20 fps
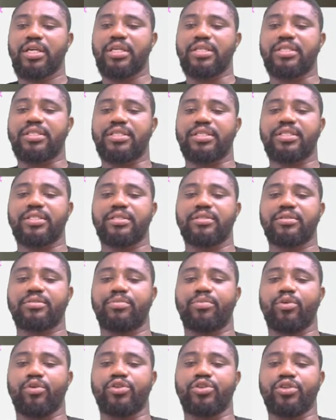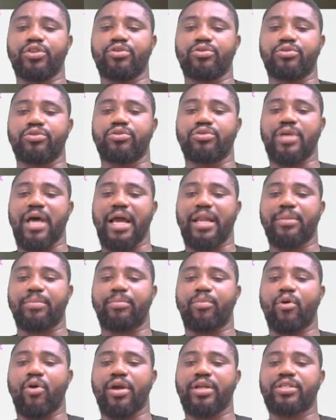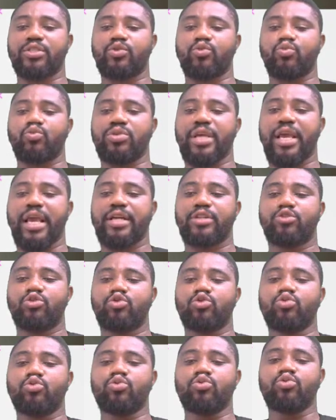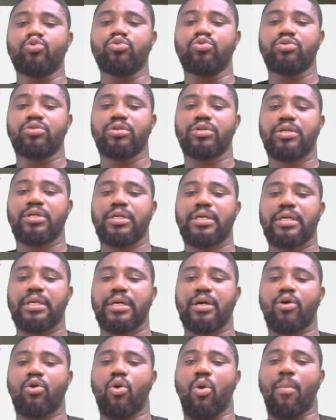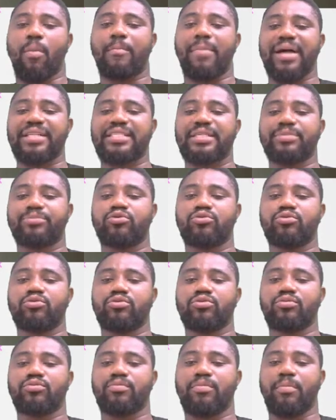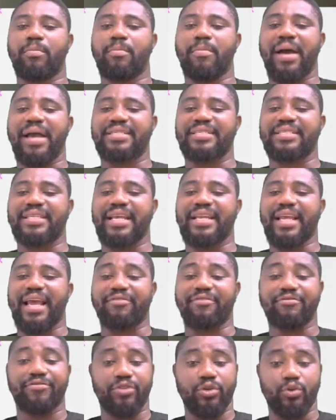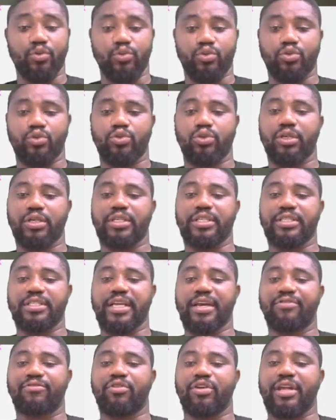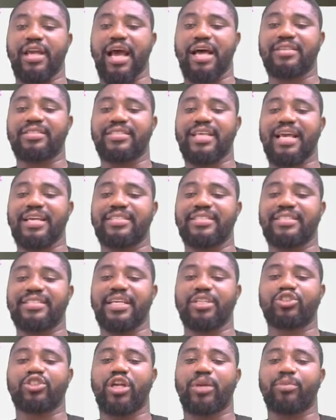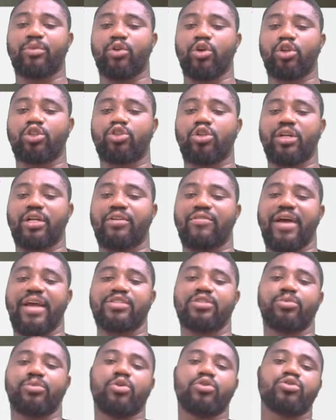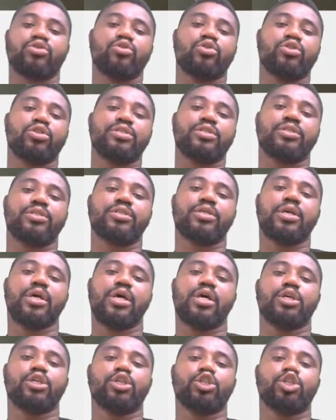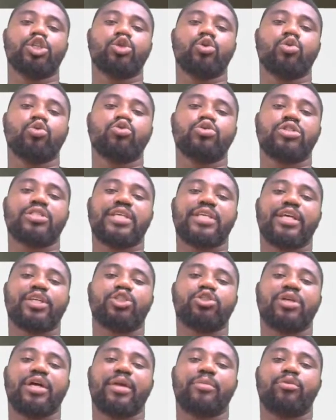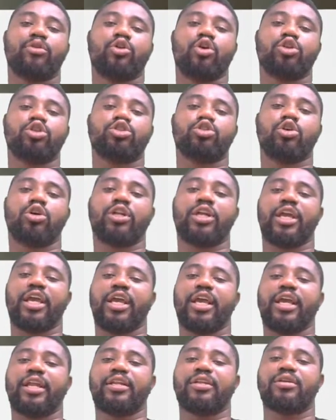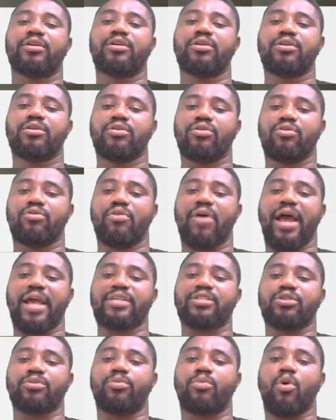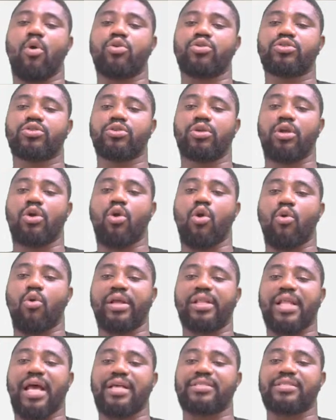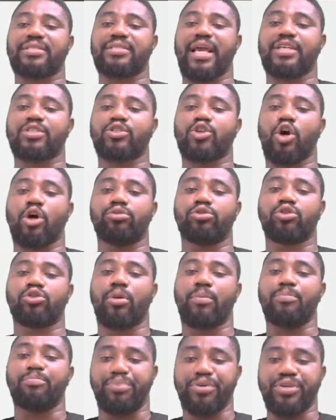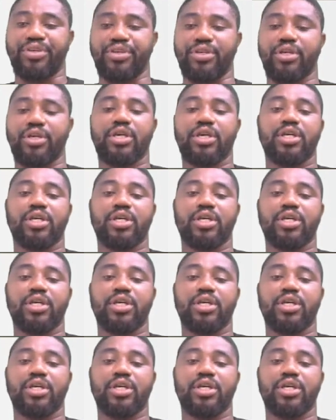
is produced at the point where two compatible mycelia fuse. Therefore, the answer is sexual reproduction in rhizopus. So this shows sexual reproduction in rhizopus. So the correct answer is option B,